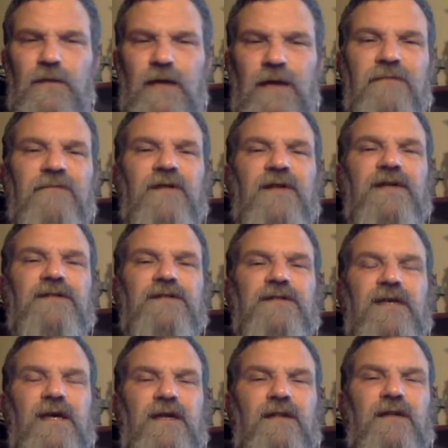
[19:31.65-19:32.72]
evidence
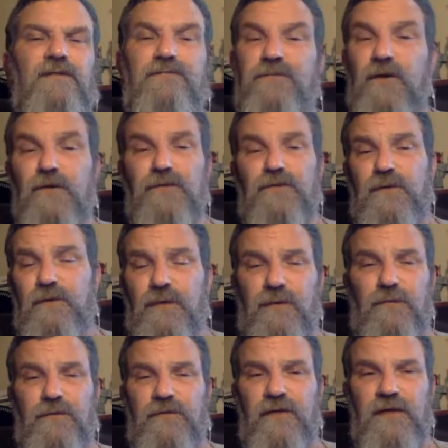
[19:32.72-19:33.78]
that folks
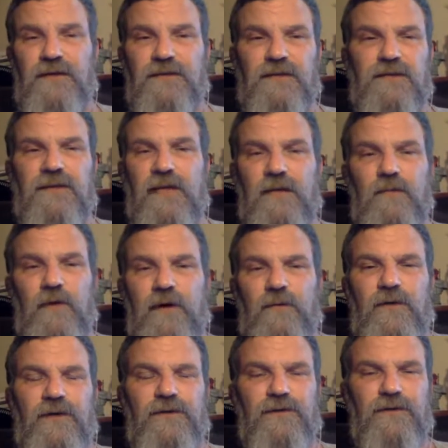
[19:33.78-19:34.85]
remember things the same way
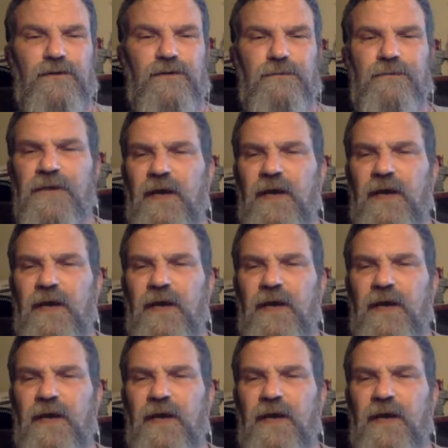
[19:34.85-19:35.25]
we do.